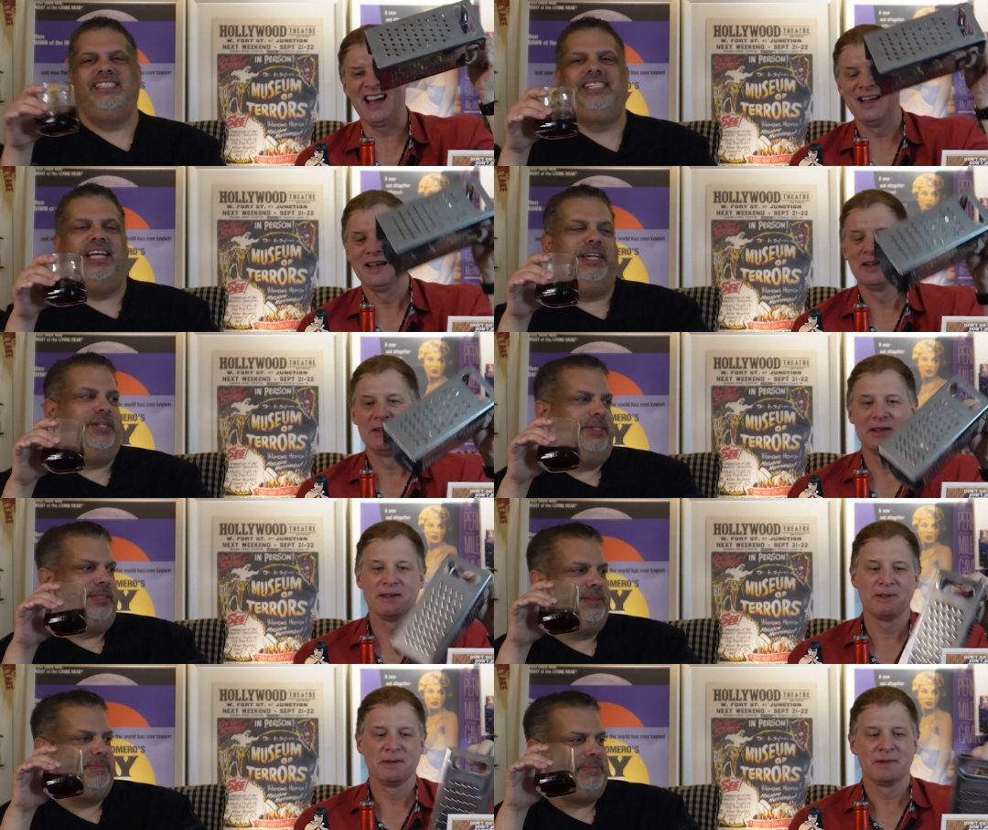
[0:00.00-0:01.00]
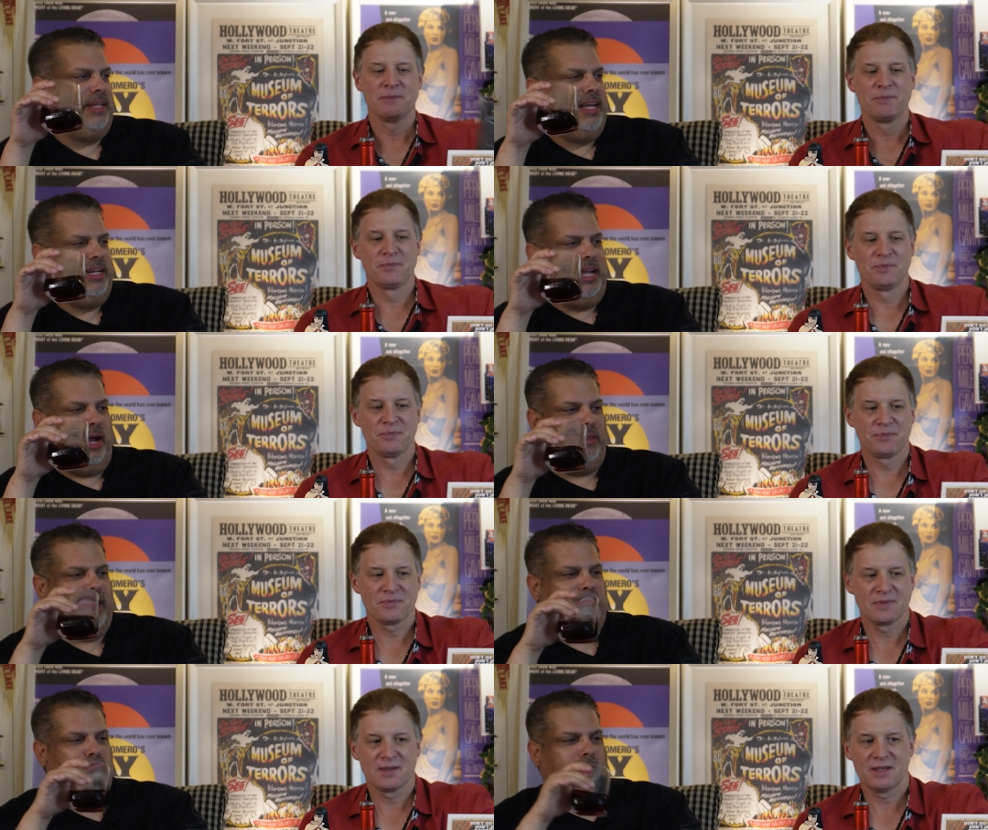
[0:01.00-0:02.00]
Speaker 1: So. Now
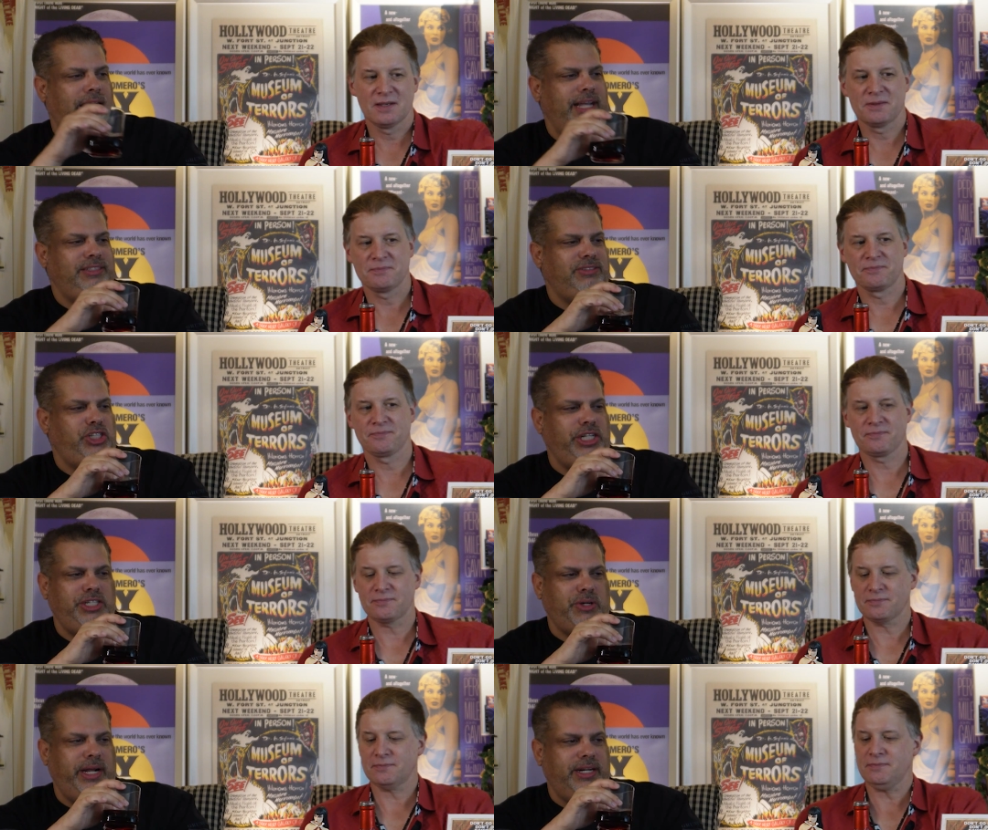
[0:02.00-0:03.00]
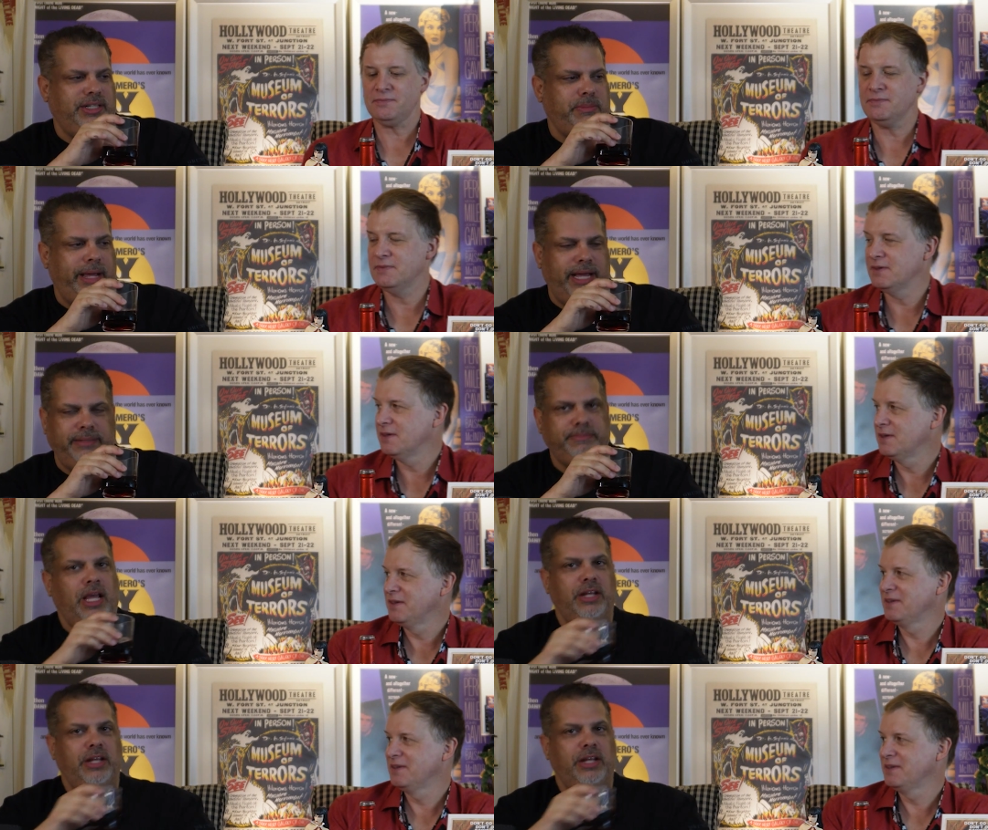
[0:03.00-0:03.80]
that's why cheese graters, man.